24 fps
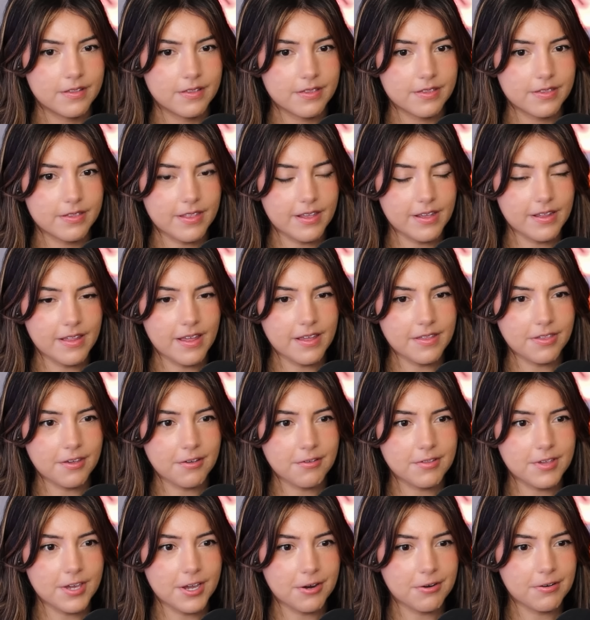they let
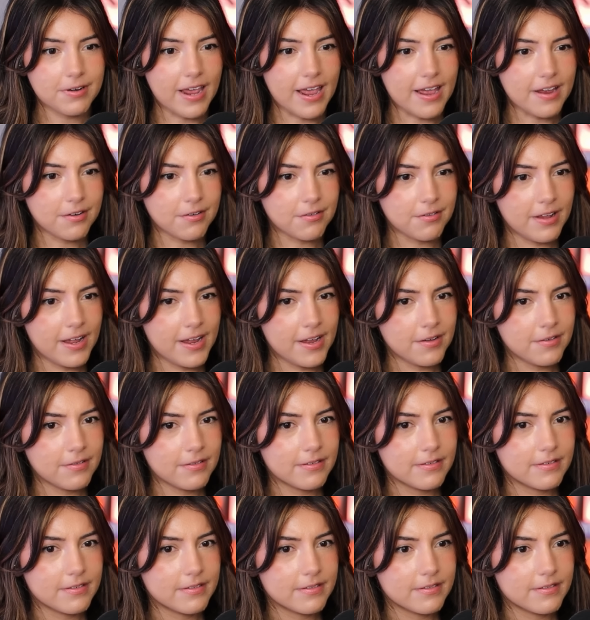their pterodactyl out?
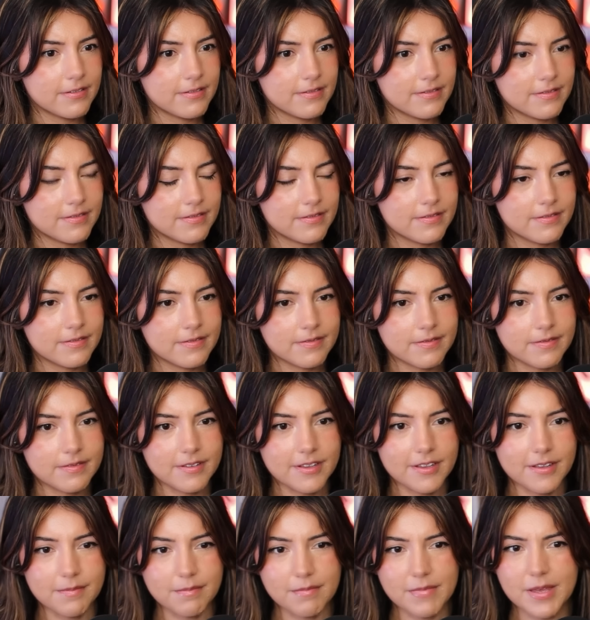
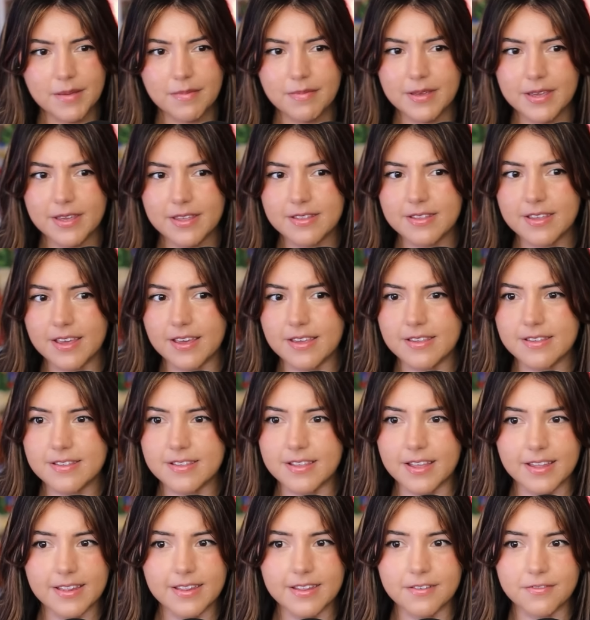Maybe it takes
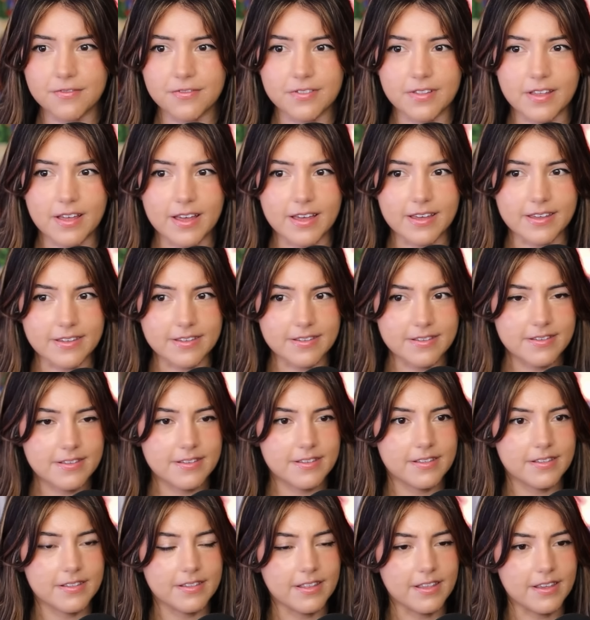daily
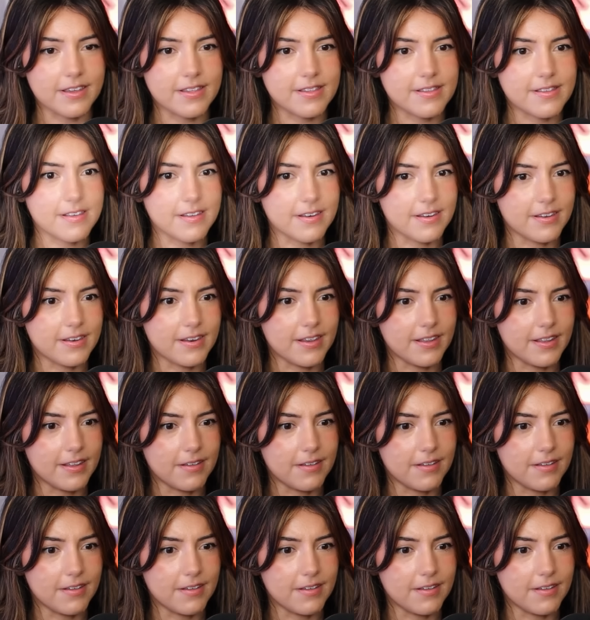flies, like instead of daily